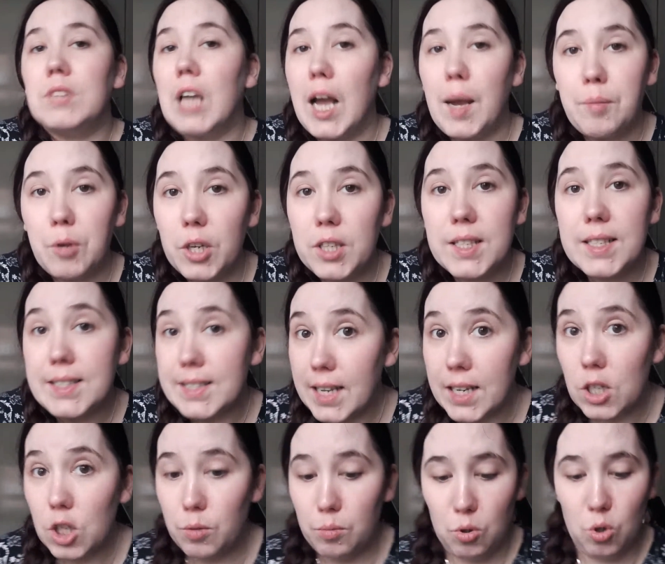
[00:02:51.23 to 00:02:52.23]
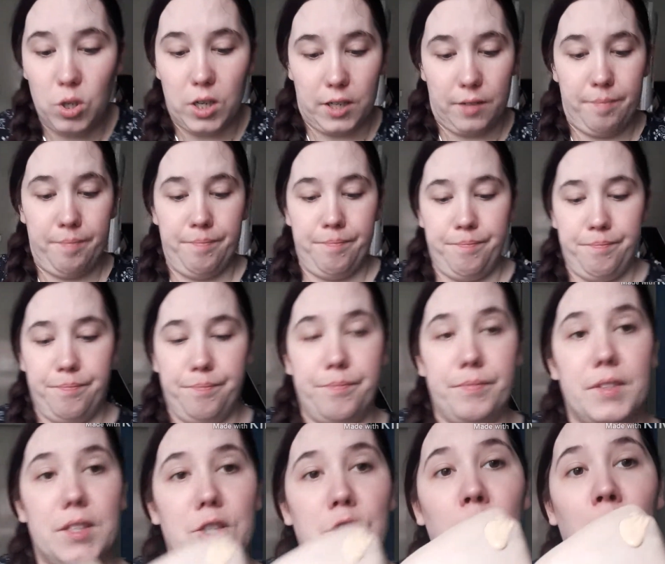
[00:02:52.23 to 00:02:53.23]
I'm going to say no more.
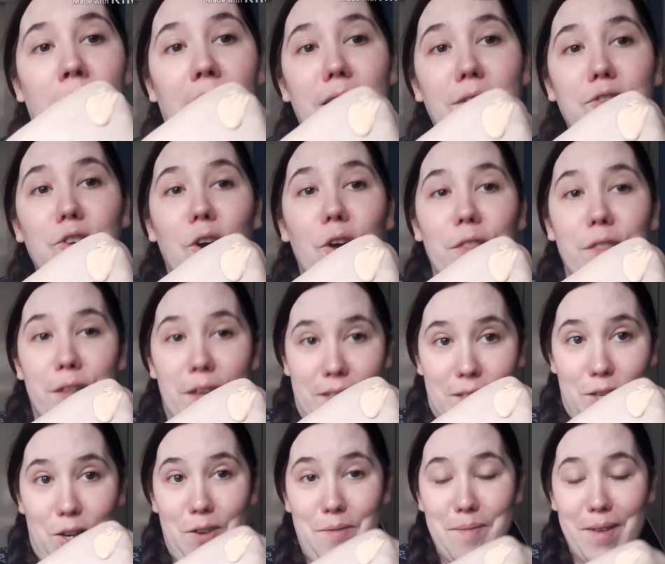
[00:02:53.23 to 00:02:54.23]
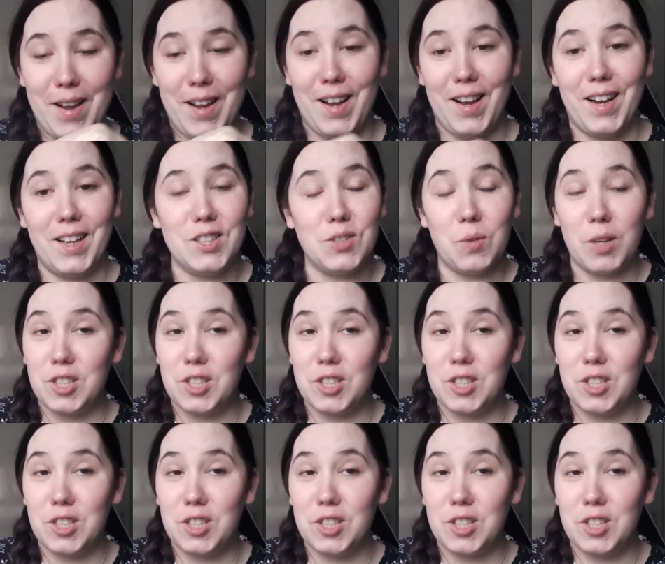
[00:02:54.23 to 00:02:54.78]
So I've got this on my hand,